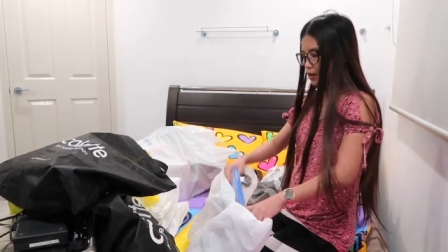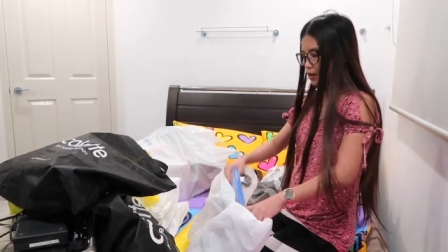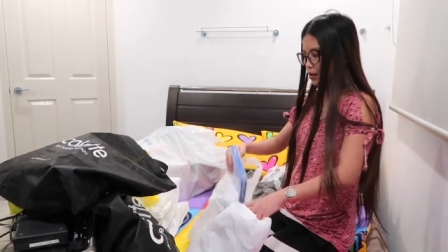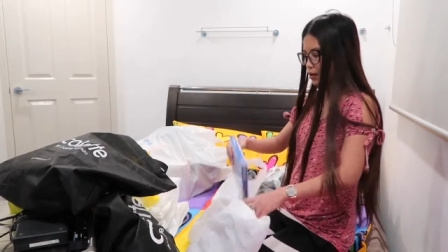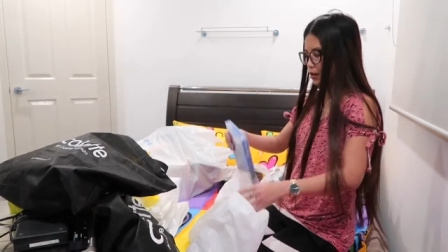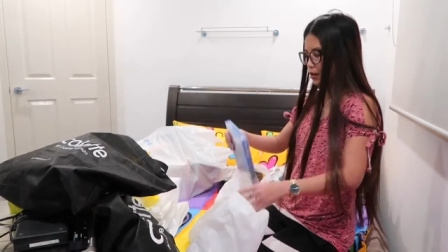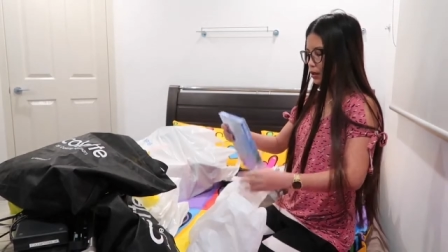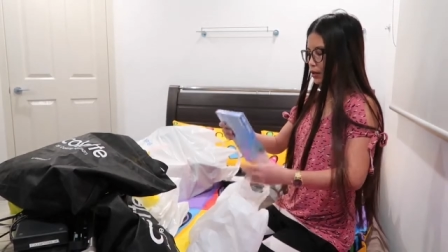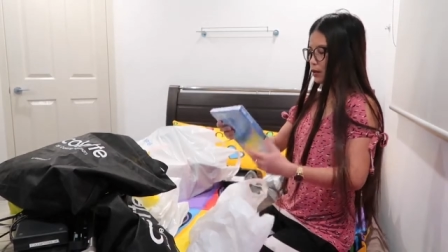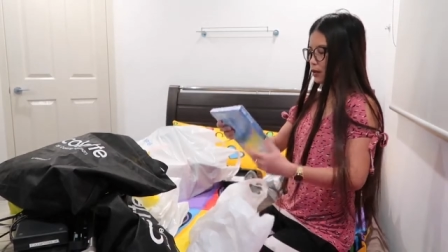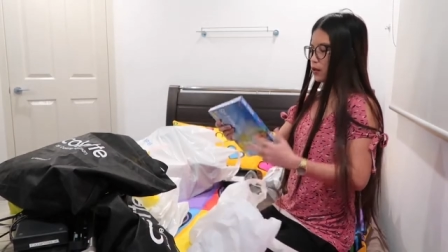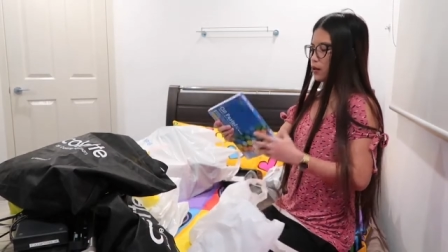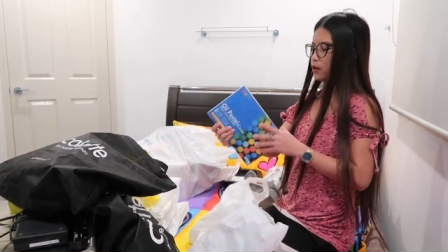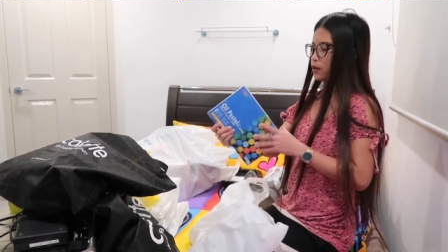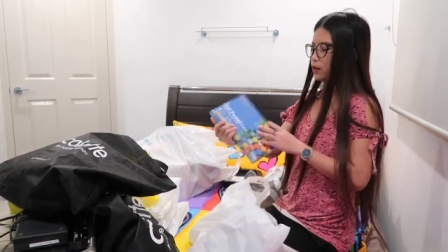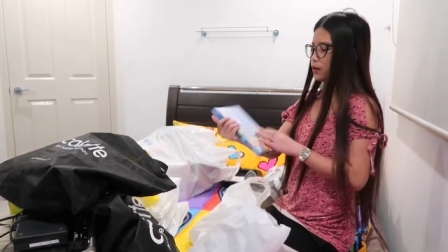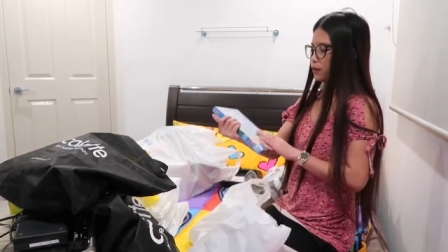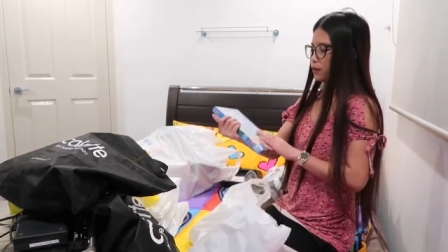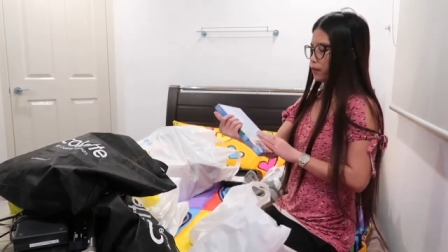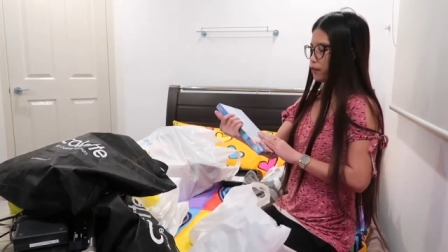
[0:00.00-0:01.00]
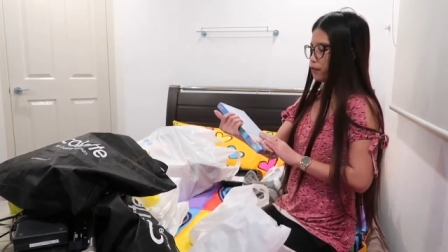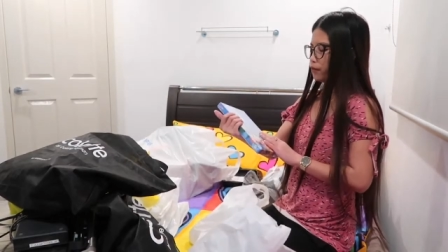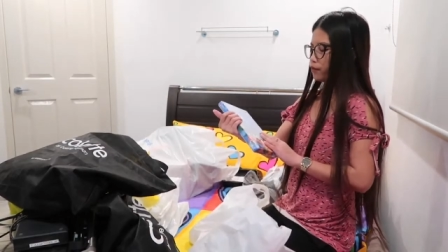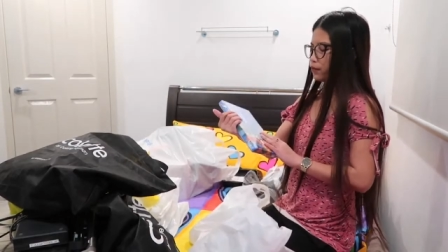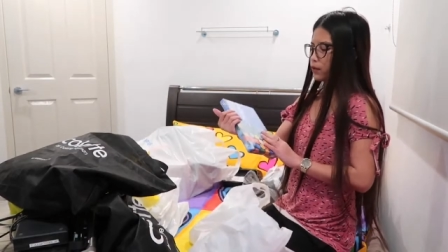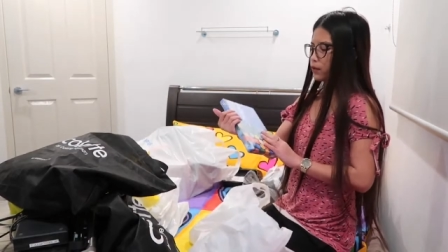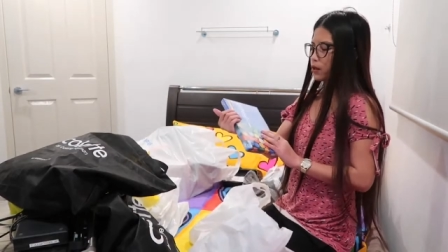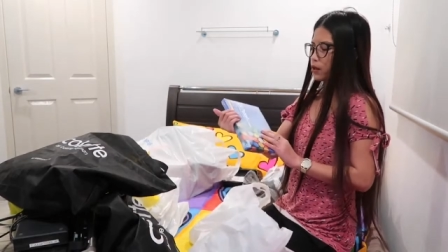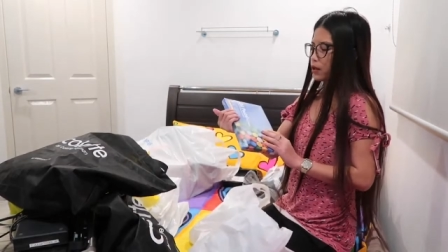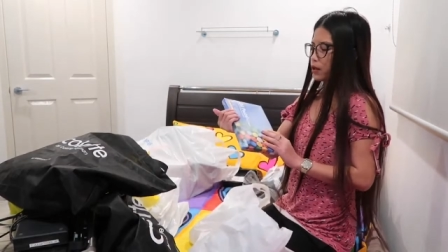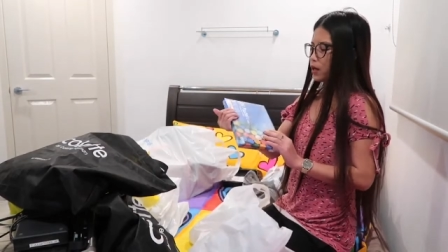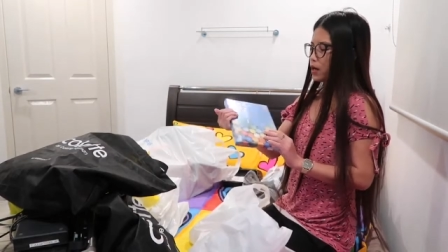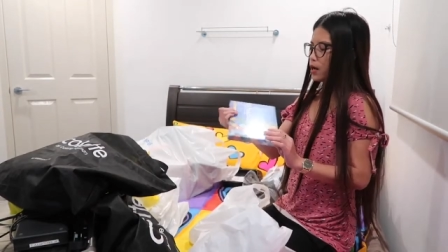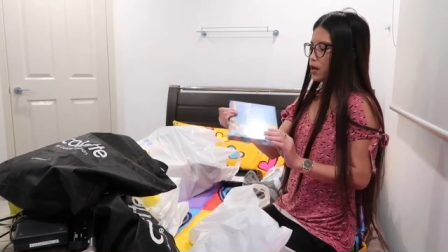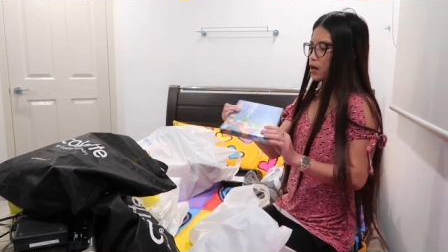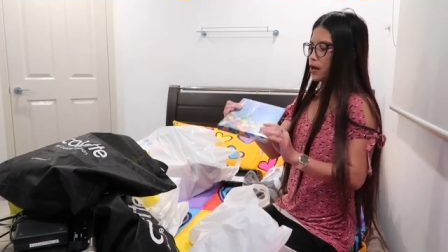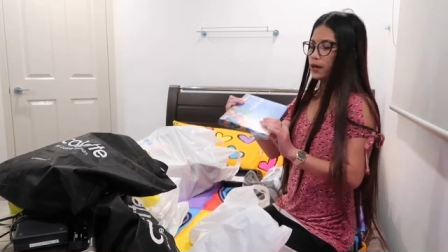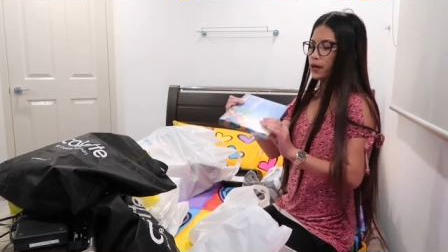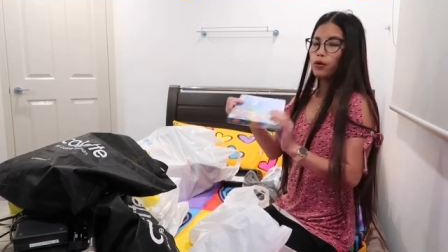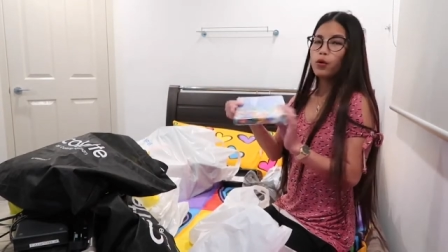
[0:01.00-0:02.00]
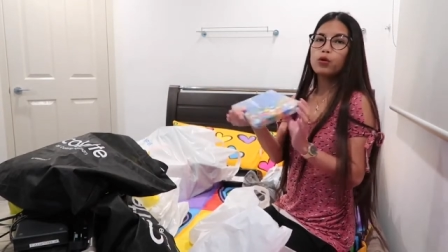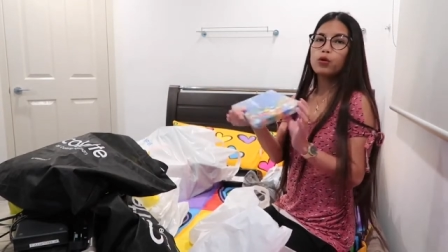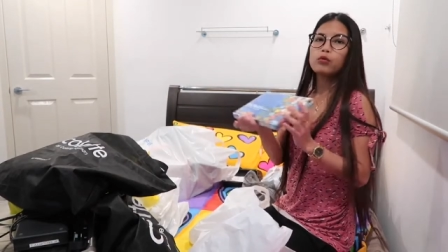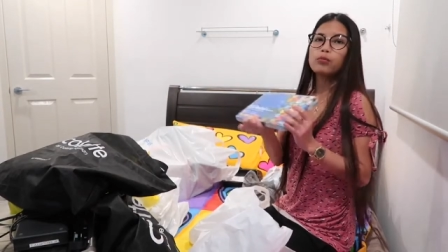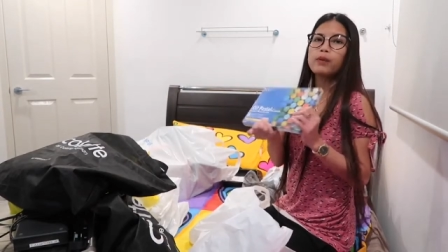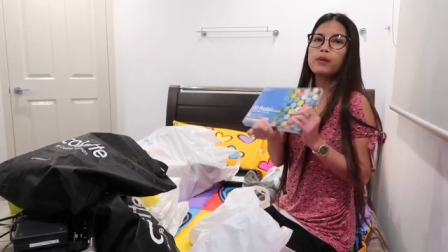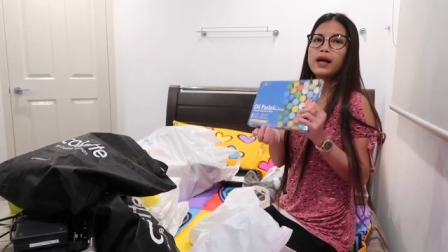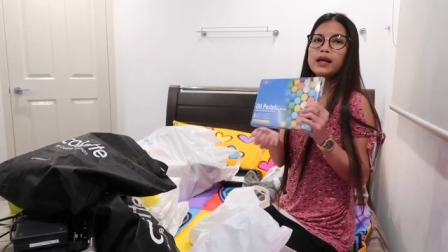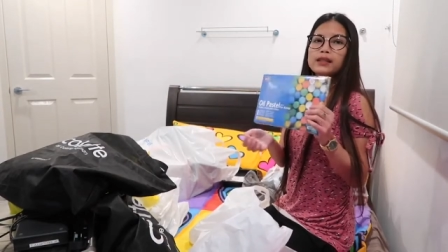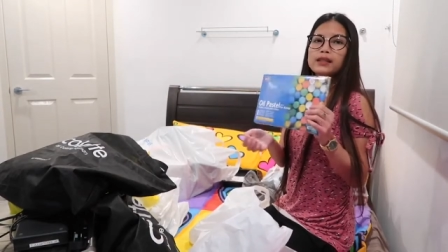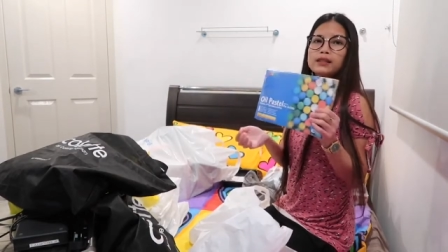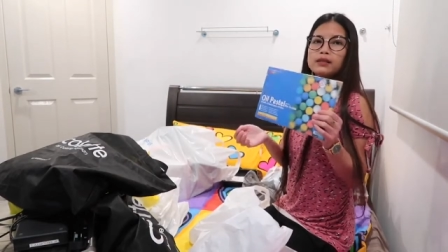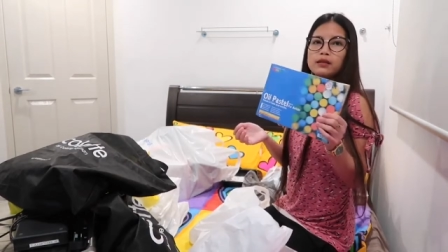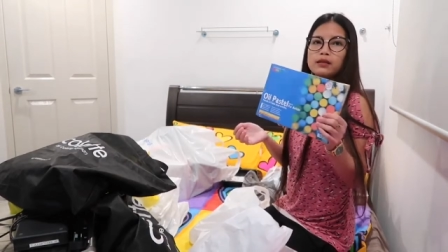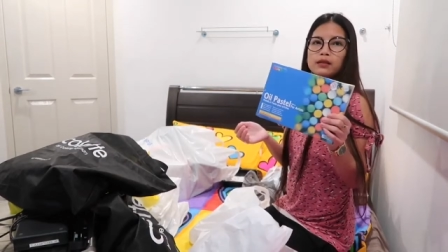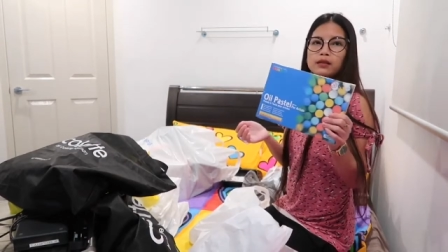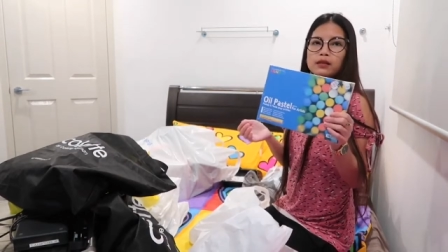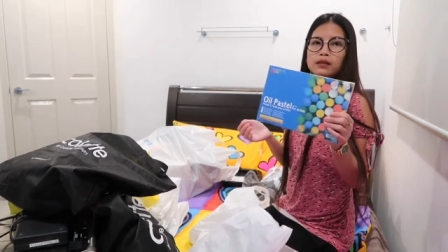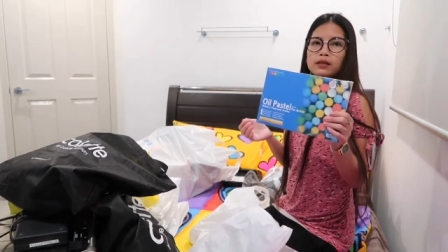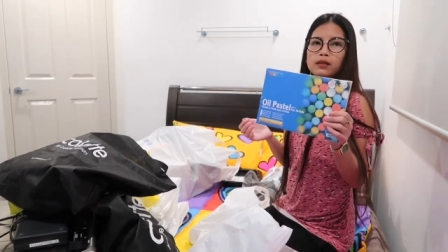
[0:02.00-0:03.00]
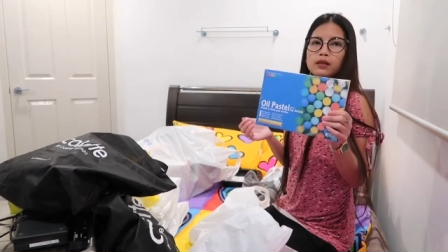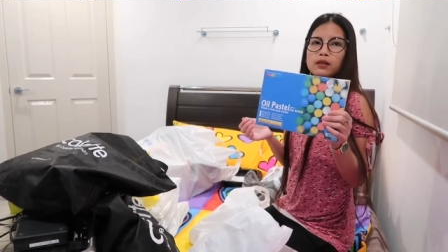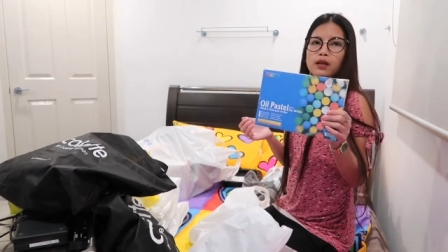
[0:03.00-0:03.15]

her an old pastel.